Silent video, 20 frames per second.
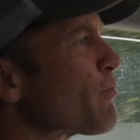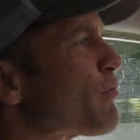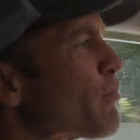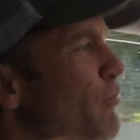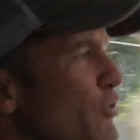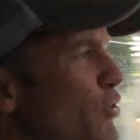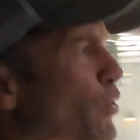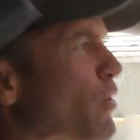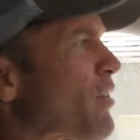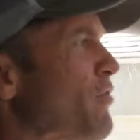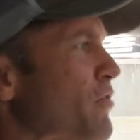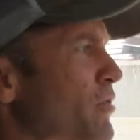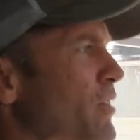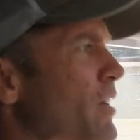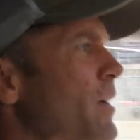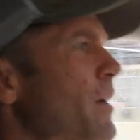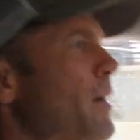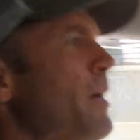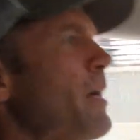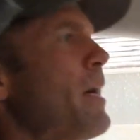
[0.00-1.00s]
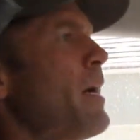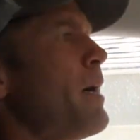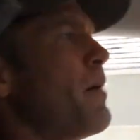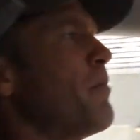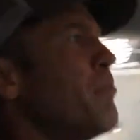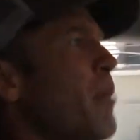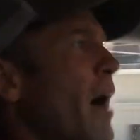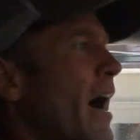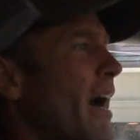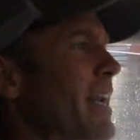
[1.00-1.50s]
sort of
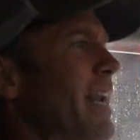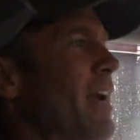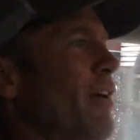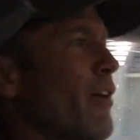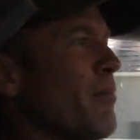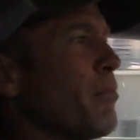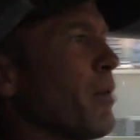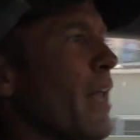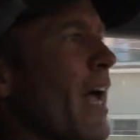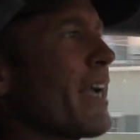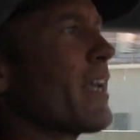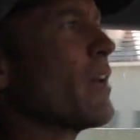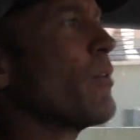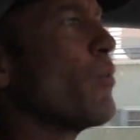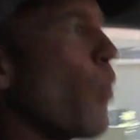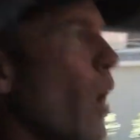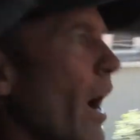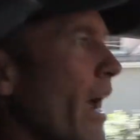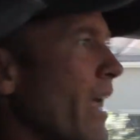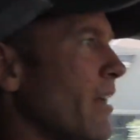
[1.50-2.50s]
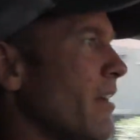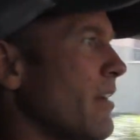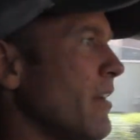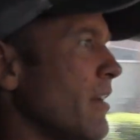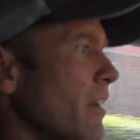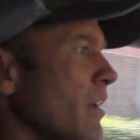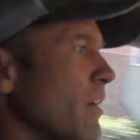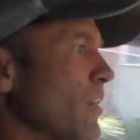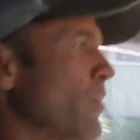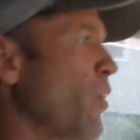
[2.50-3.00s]
binary black and white
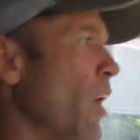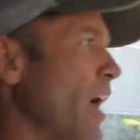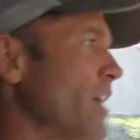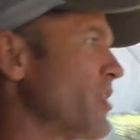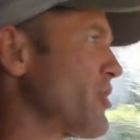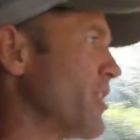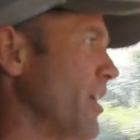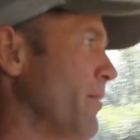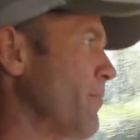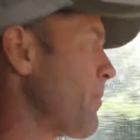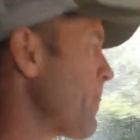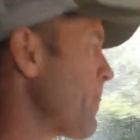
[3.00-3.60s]
question.